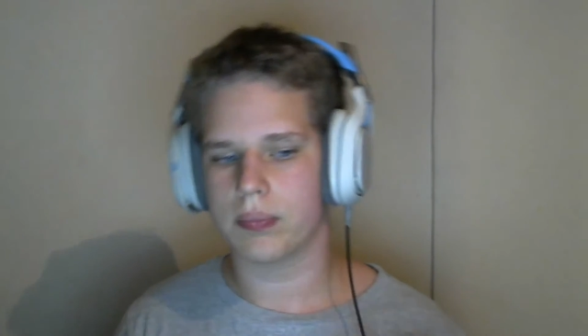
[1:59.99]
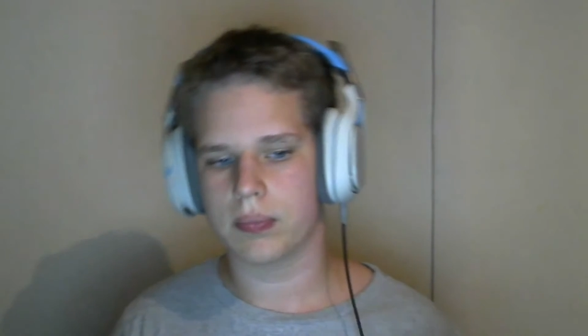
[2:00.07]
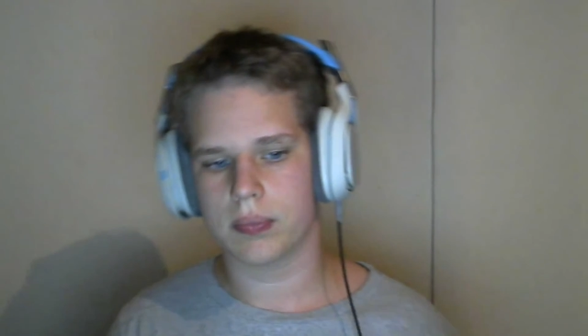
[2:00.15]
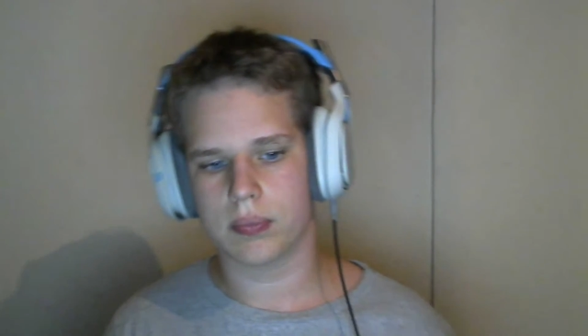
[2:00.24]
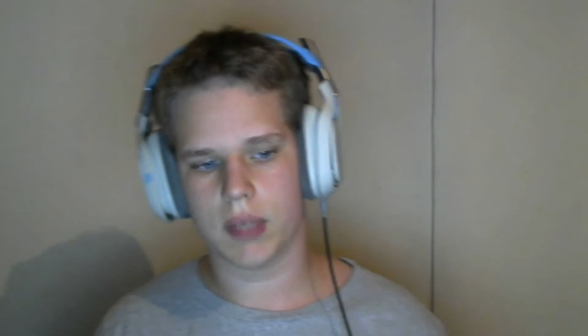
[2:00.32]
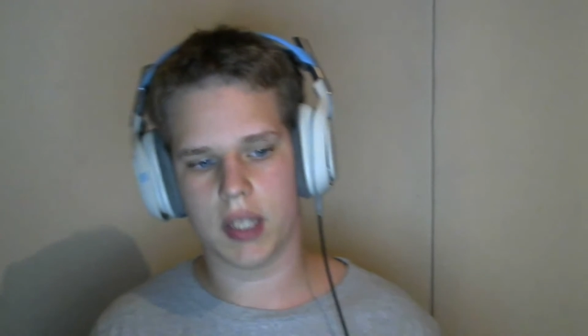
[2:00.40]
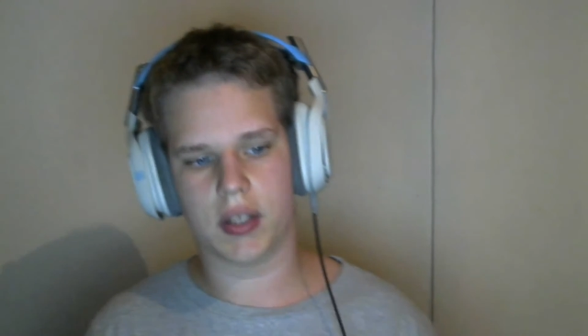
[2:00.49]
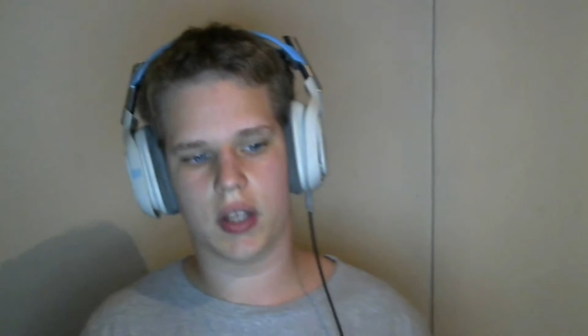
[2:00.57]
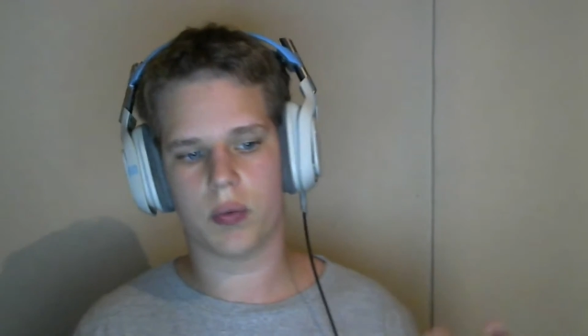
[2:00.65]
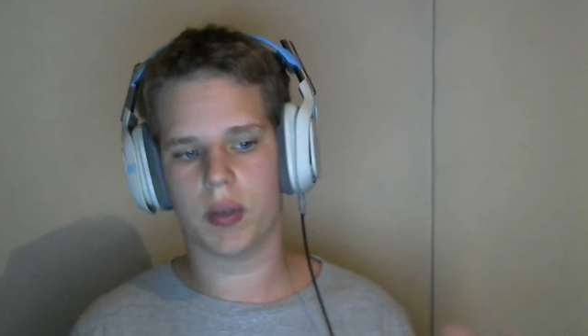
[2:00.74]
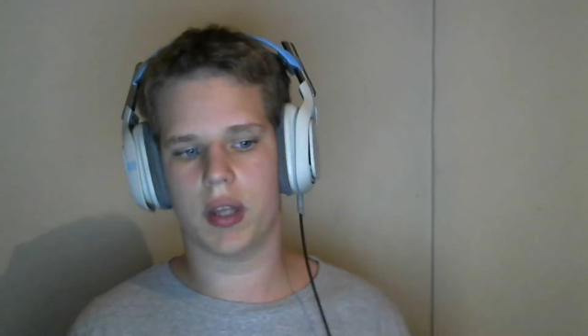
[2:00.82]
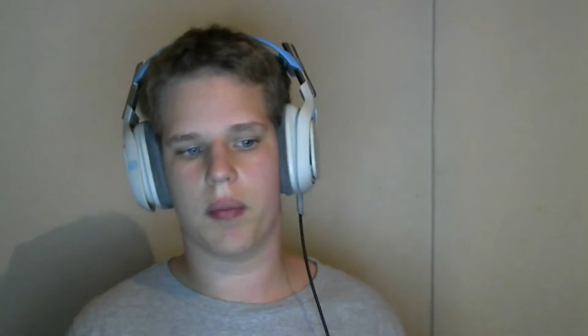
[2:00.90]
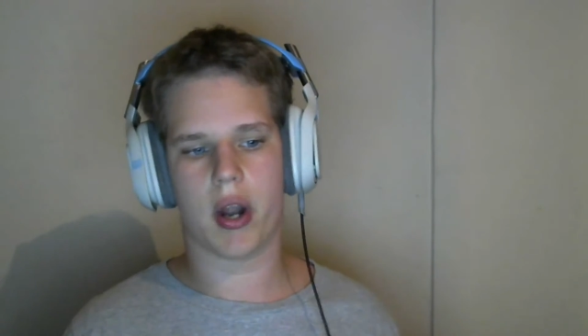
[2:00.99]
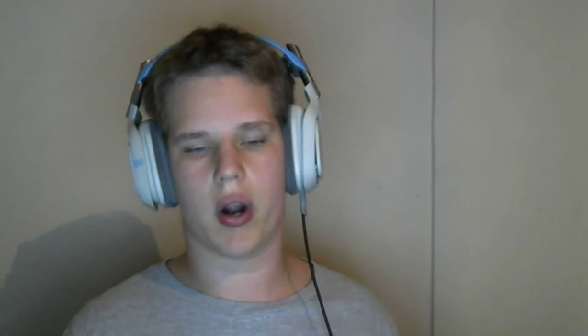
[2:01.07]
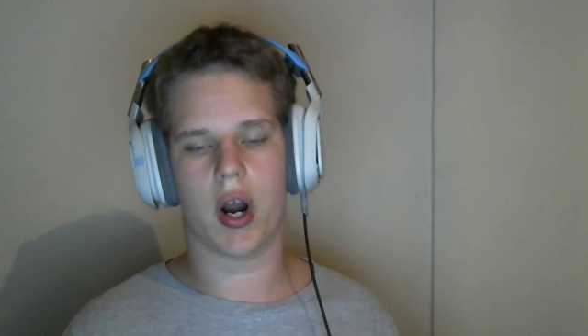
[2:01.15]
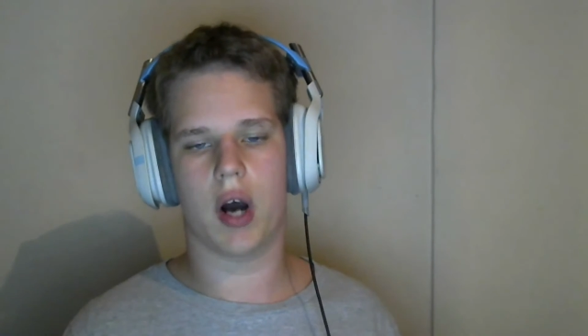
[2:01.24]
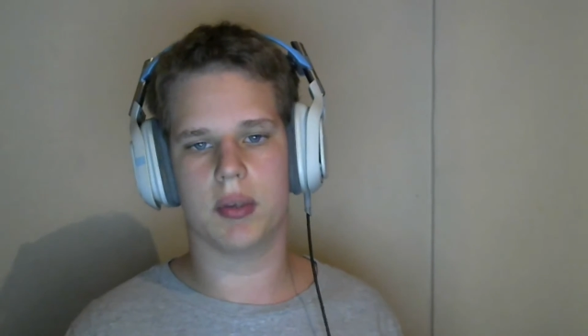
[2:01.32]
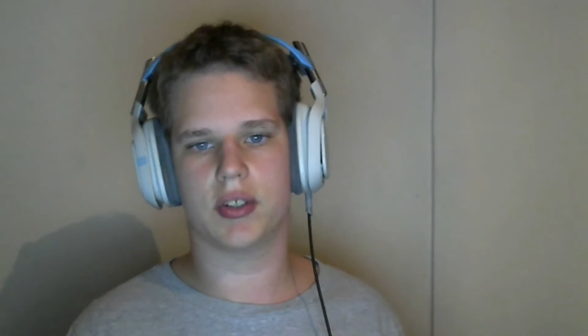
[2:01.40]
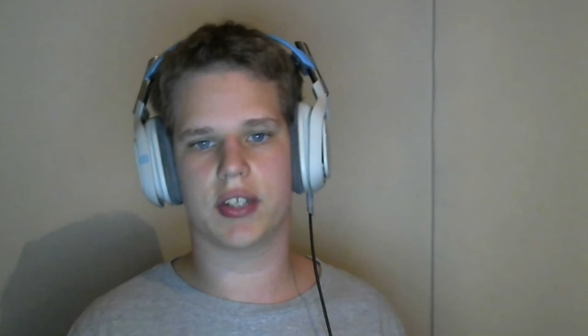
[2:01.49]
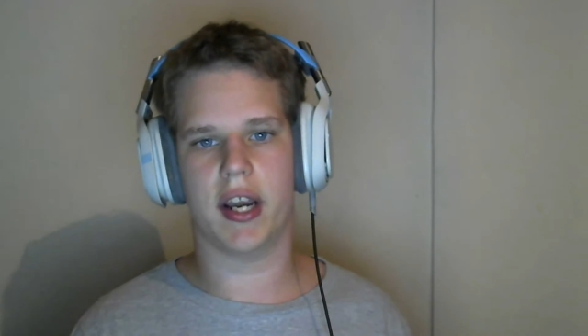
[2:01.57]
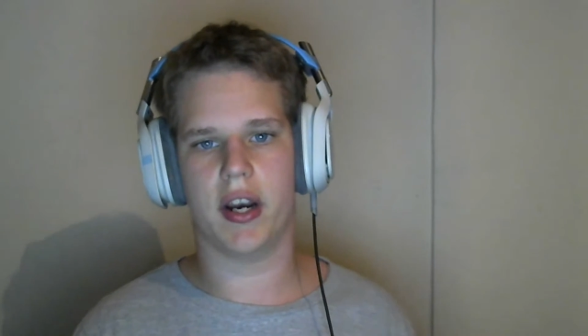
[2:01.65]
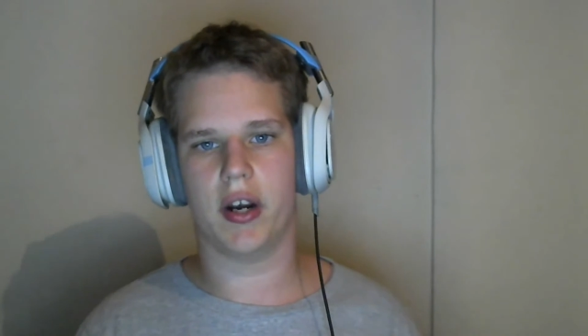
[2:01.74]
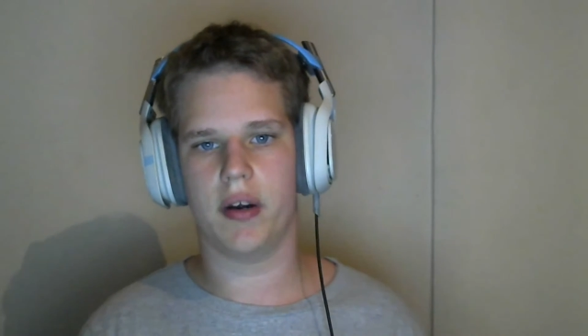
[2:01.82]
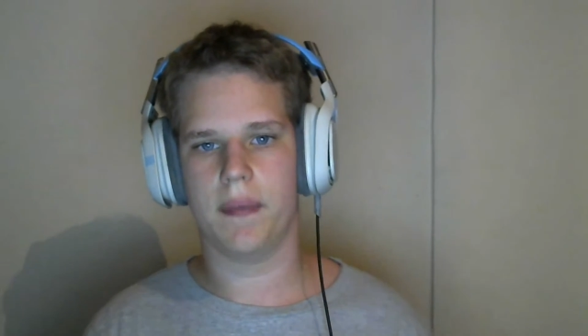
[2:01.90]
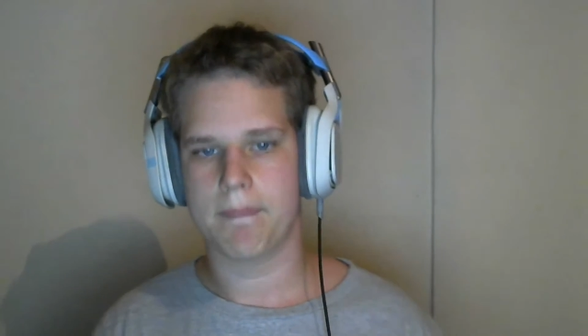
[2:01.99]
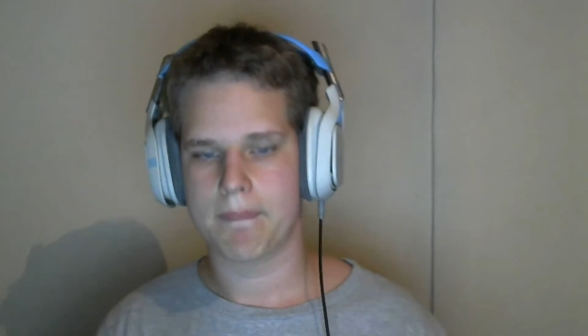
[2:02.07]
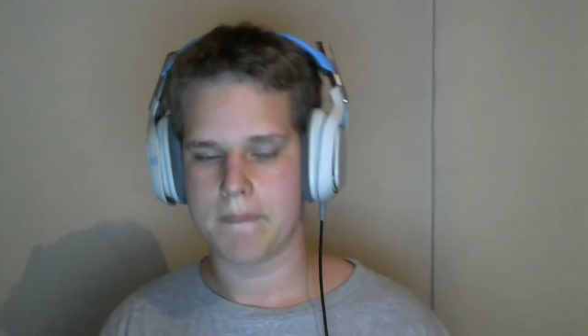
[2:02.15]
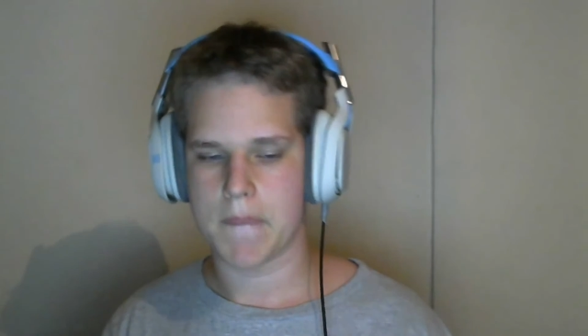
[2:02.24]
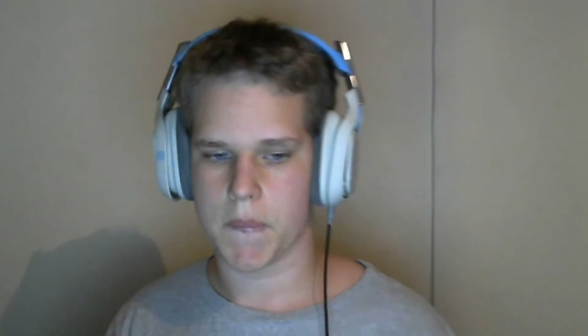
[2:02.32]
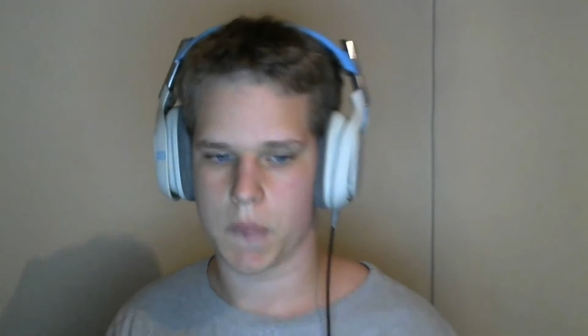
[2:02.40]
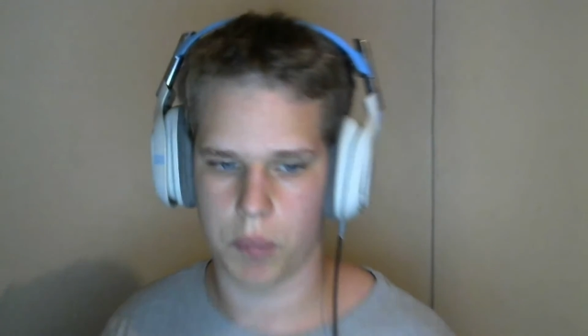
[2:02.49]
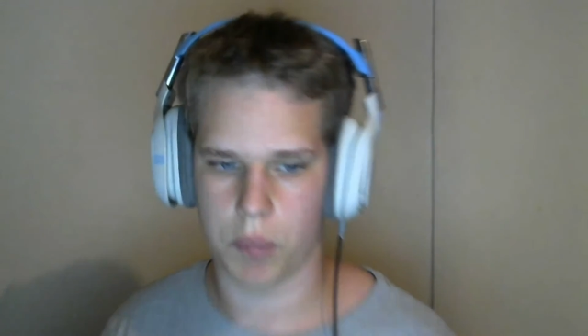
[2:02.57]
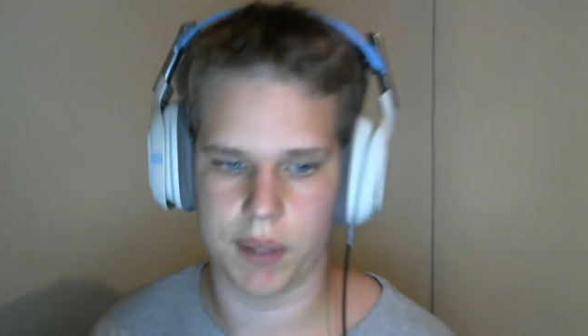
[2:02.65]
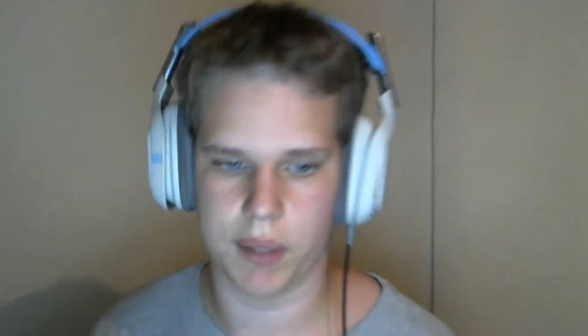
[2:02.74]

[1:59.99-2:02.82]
It doesn't really matter how much air, but